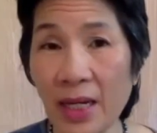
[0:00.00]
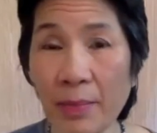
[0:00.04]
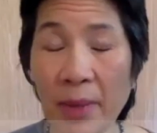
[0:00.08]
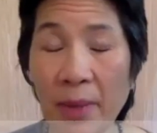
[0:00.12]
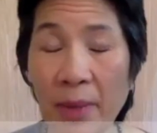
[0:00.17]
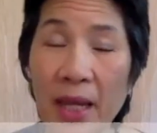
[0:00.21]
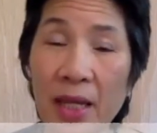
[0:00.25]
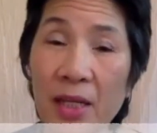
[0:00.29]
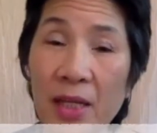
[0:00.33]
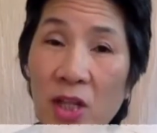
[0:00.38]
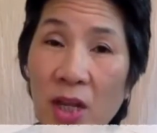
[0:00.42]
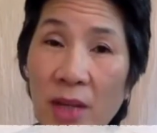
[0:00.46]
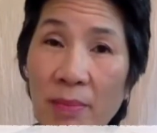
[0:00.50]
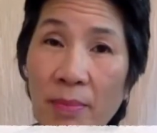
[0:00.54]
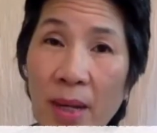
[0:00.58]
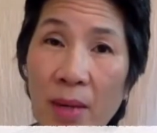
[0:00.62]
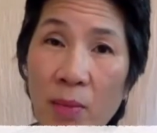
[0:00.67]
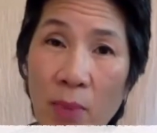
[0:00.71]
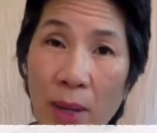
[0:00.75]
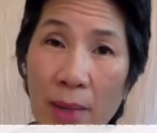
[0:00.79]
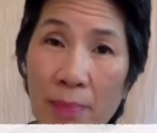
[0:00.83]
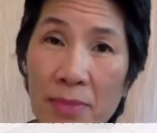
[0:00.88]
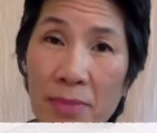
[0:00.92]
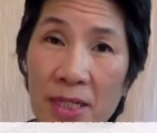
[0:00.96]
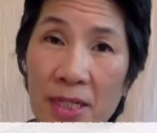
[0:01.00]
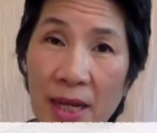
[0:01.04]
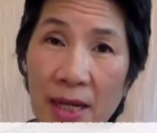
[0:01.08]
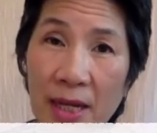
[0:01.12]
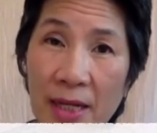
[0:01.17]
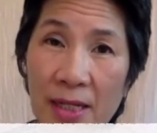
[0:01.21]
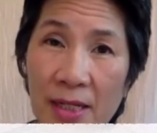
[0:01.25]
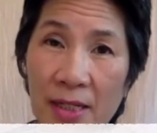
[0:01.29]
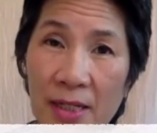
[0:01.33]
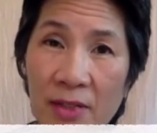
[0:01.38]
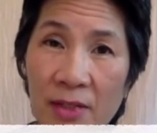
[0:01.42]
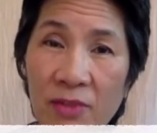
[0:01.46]
page on my
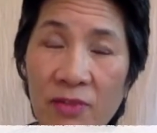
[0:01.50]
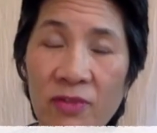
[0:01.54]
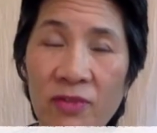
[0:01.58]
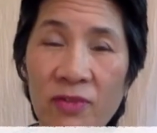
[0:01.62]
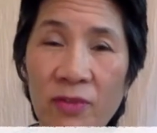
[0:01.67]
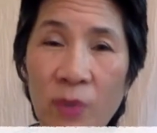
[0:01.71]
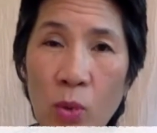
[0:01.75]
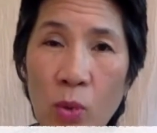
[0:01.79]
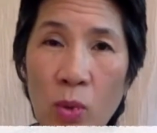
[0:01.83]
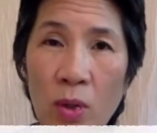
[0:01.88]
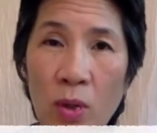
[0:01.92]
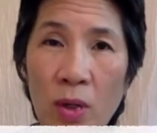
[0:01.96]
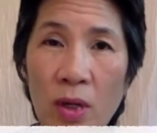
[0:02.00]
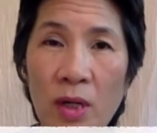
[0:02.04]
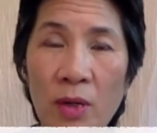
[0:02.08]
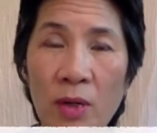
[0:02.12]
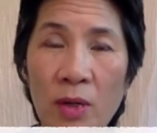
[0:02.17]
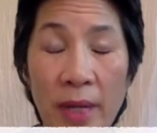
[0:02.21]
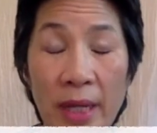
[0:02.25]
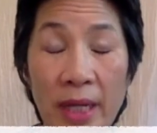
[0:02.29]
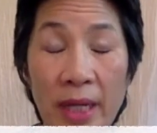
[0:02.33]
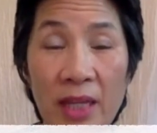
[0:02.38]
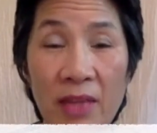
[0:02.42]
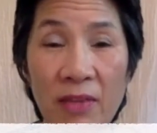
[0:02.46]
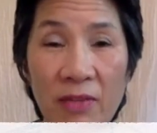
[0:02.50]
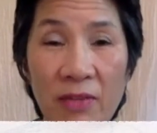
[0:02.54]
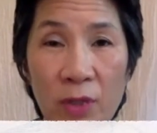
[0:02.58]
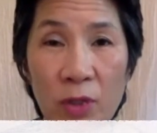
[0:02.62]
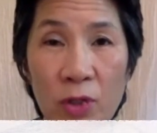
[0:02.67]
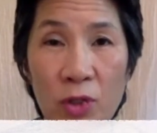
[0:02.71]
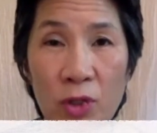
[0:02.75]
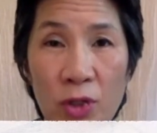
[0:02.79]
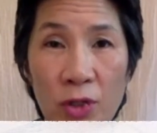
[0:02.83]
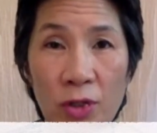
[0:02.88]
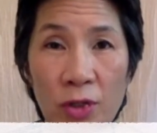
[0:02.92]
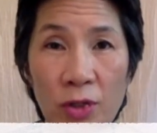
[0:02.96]
website for mm-hmm. Creating
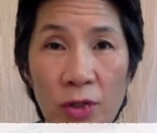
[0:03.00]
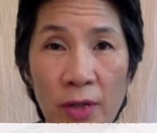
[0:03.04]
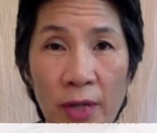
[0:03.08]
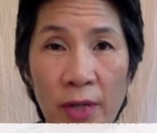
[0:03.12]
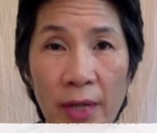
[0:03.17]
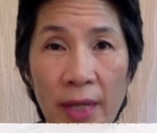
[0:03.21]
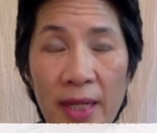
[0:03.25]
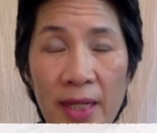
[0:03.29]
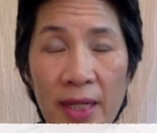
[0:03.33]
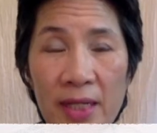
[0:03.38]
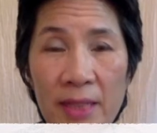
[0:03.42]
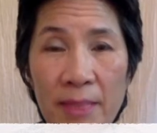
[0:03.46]
Future, and it's